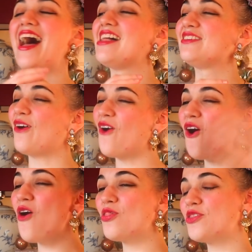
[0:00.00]
and
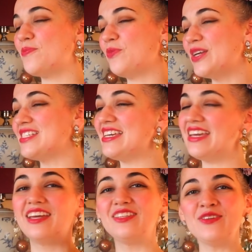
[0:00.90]
all the
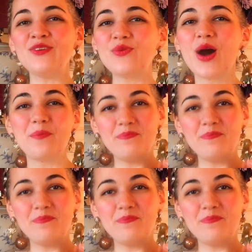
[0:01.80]
pretty, new,